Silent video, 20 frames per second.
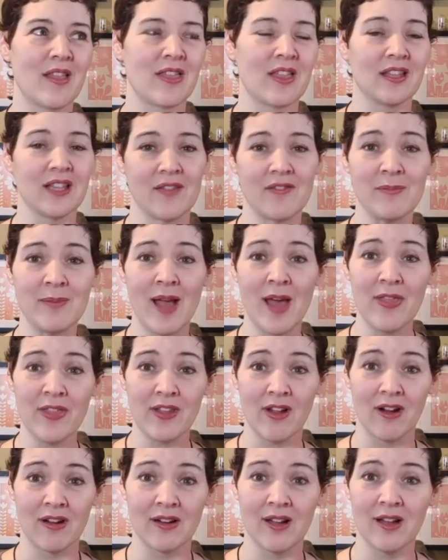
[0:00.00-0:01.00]
the Loving Path
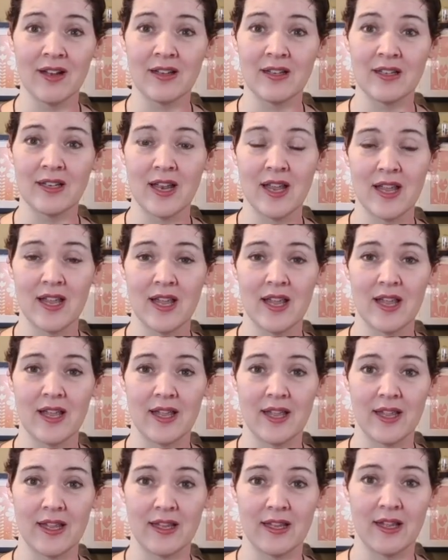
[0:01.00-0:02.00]
Yarn
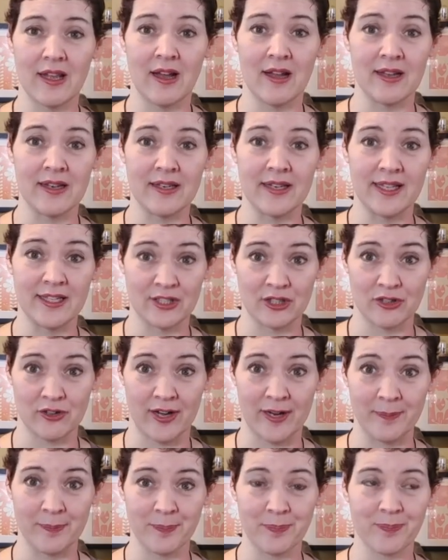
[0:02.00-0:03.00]
on
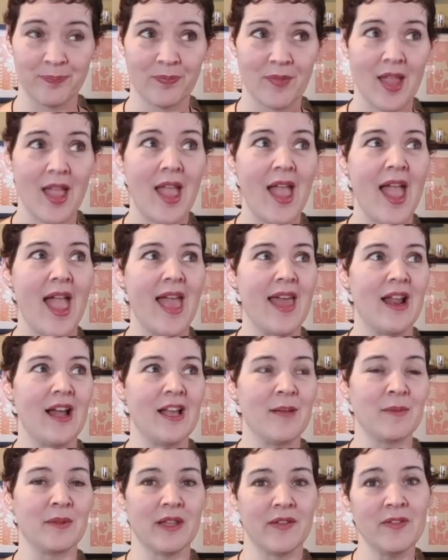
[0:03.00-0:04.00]
Instagram, and I
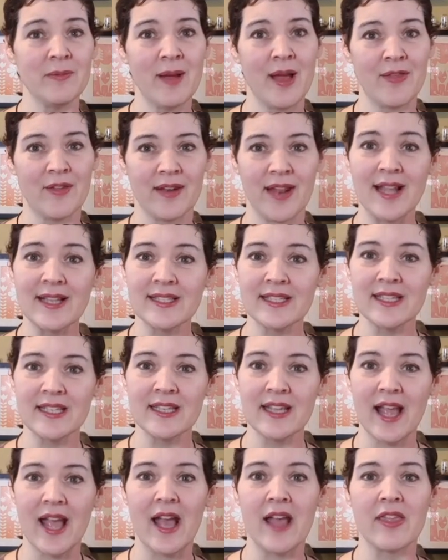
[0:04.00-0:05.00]
am Loving Path on
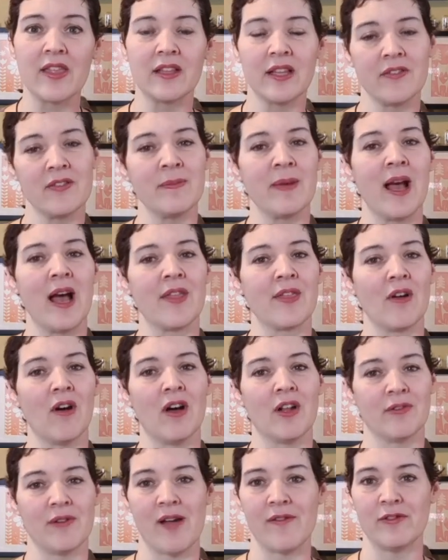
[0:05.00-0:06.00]
Etsy and the Loving Path
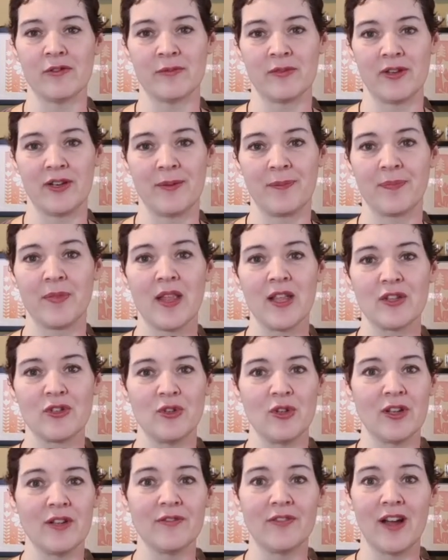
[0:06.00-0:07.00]
on Ravelry.
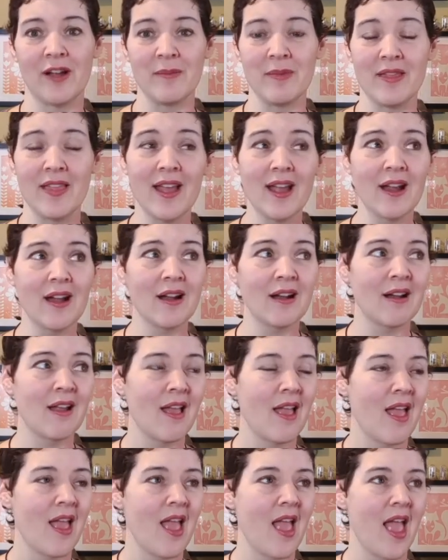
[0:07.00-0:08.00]
So you can find me there.
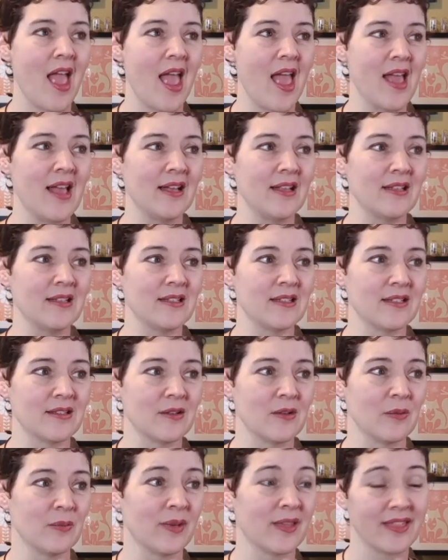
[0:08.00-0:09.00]
And
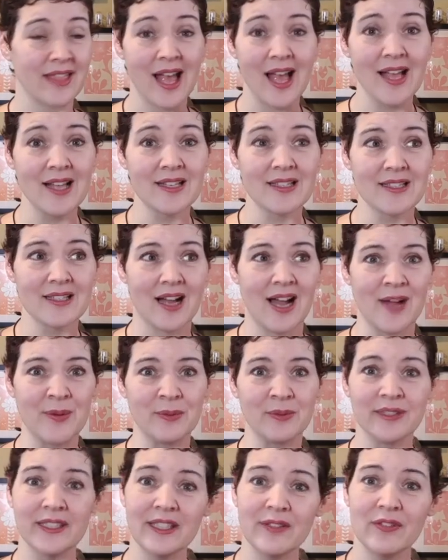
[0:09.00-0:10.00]
with that, I
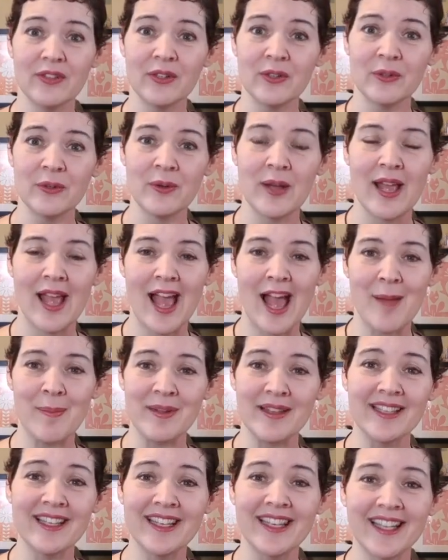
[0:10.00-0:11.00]
will leave you.
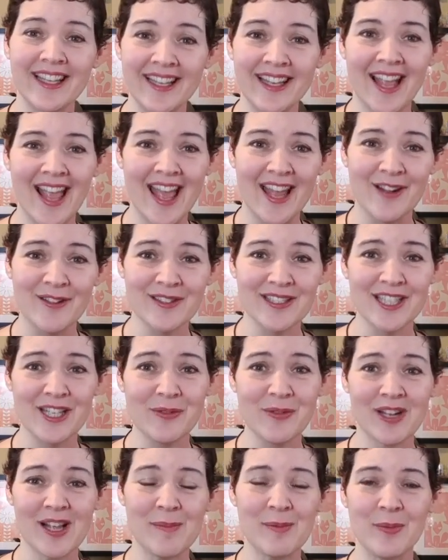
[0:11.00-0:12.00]
Happy knitting, and I'll see
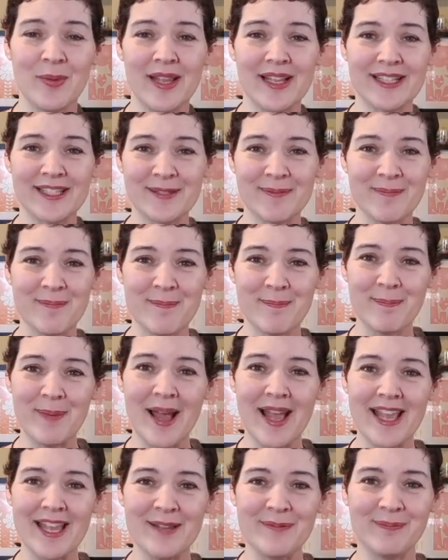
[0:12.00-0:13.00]
you in a couple weeks.
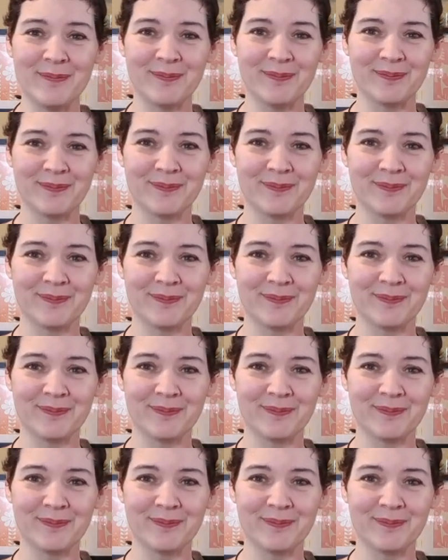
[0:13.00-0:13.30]
Bye!